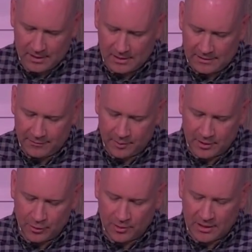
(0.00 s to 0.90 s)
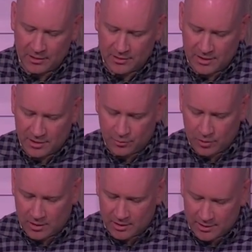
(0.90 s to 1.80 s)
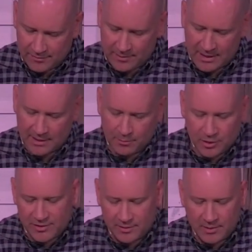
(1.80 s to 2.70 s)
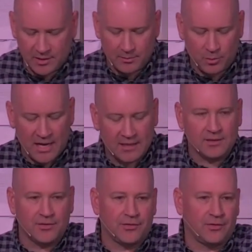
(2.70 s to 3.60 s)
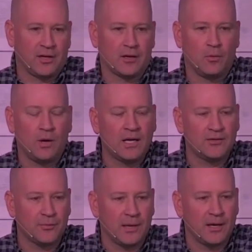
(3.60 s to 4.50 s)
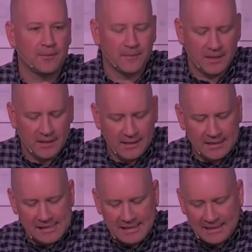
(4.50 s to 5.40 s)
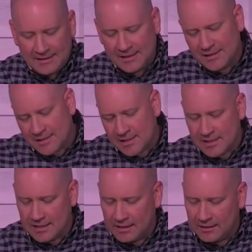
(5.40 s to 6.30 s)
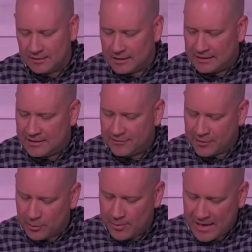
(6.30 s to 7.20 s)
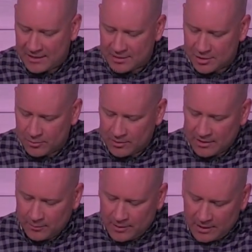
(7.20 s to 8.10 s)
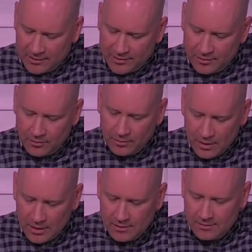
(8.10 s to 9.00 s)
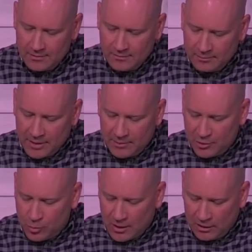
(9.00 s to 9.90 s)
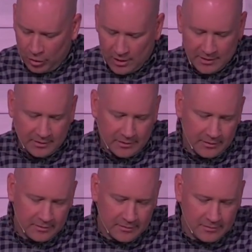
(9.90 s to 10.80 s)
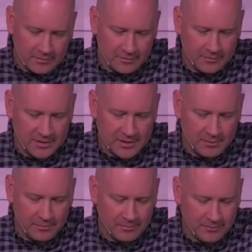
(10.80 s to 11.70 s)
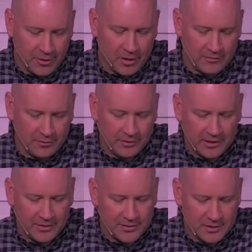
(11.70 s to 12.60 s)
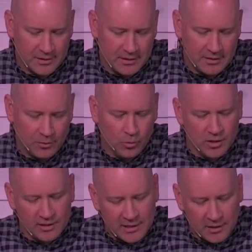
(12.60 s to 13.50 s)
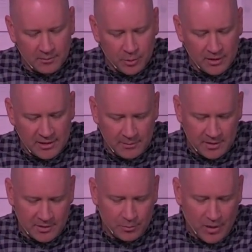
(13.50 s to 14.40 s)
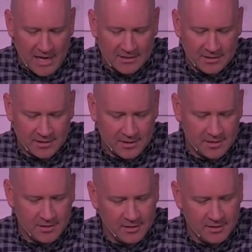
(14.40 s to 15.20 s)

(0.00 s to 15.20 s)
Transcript: Everyone who hears these words of mine and puts them into practice is like a wise man. I think this is a, a, a difficult passage and one that we need to maybe dwell on with some thoughtfulness. The word there, put them into practice,